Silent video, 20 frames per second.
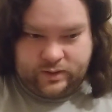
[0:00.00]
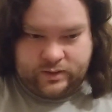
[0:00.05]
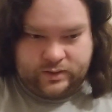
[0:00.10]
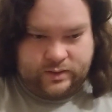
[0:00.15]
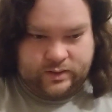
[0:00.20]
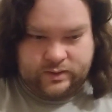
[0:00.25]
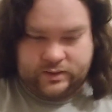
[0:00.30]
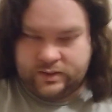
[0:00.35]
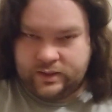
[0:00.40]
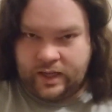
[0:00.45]

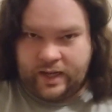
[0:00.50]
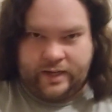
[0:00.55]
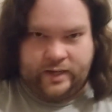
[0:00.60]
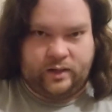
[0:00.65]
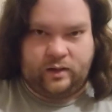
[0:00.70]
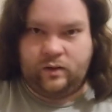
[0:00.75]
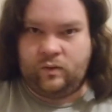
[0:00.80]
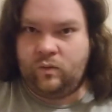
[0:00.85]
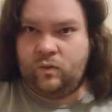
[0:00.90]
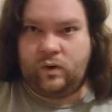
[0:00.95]

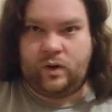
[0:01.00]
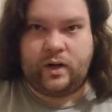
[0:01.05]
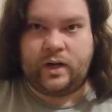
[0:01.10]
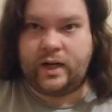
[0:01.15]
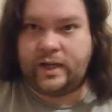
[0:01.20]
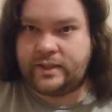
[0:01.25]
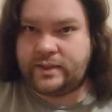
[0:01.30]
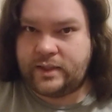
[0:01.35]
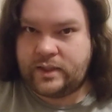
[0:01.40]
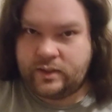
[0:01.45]
societal
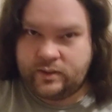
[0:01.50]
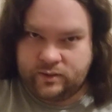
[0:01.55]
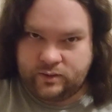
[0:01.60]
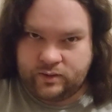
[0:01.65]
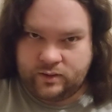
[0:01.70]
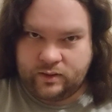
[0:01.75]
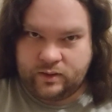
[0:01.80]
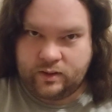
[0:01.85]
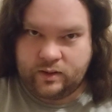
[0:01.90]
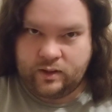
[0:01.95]

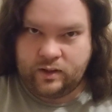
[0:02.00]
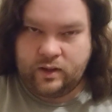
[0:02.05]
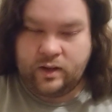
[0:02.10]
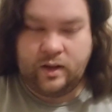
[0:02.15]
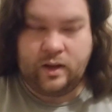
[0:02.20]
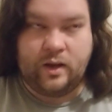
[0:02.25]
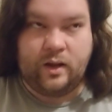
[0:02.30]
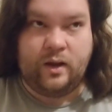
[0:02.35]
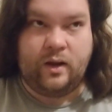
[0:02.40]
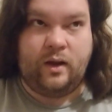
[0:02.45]
organization
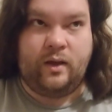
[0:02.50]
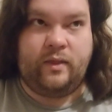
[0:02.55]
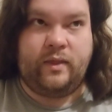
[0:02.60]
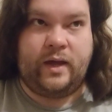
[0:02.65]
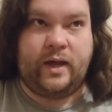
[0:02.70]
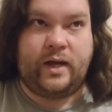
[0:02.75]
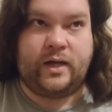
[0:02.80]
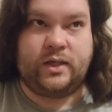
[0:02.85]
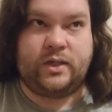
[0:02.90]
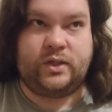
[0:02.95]

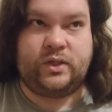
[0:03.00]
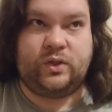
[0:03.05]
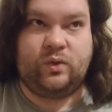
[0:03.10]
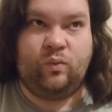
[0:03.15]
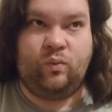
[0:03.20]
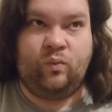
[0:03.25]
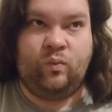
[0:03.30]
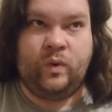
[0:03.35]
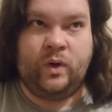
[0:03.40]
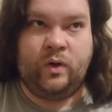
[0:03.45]
that
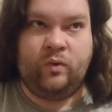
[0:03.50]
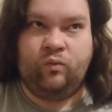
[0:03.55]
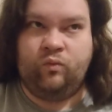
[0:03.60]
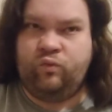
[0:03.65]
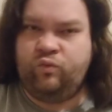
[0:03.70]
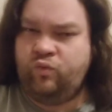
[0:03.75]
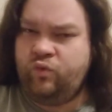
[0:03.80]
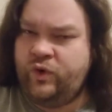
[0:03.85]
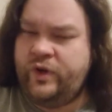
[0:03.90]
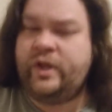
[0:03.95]
we're
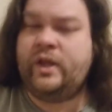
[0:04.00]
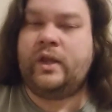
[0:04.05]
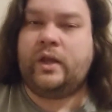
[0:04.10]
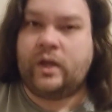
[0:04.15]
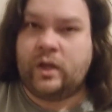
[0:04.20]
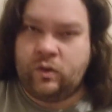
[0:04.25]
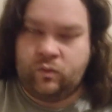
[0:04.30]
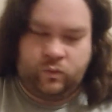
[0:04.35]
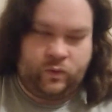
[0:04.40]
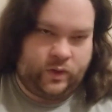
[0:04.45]

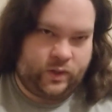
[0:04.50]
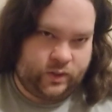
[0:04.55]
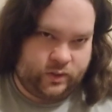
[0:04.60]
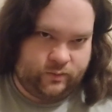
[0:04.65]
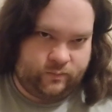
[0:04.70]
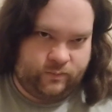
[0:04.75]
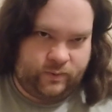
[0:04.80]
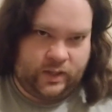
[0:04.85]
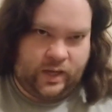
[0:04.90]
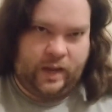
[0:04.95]
really going
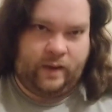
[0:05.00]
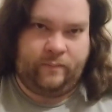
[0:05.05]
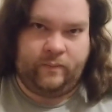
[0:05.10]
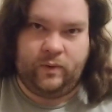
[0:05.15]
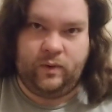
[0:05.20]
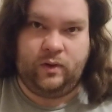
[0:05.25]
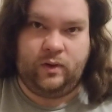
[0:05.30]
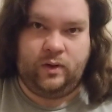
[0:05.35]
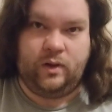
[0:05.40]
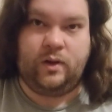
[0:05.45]
to be
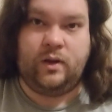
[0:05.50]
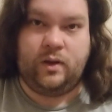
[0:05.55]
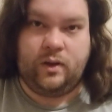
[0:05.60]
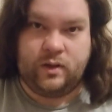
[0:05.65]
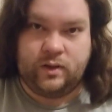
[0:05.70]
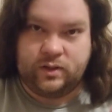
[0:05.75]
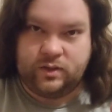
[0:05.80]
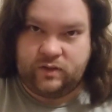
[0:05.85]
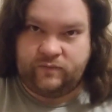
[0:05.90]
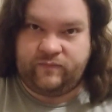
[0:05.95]
able
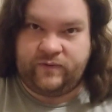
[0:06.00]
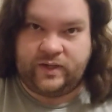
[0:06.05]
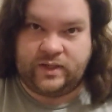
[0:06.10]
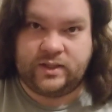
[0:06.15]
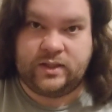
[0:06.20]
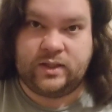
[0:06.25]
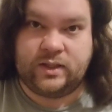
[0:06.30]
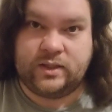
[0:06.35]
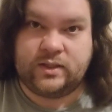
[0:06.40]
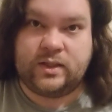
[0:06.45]
to
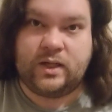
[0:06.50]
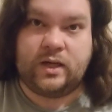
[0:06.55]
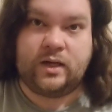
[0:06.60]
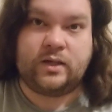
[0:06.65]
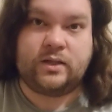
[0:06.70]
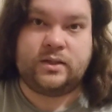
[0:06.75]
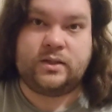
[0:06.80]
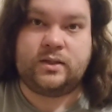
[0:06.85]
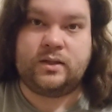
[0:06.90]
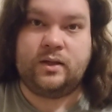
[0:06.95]
fix these
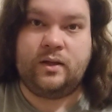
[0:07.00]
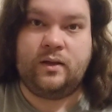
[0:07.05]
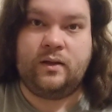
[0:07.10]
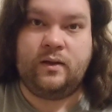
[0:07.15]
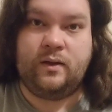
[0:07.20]
things.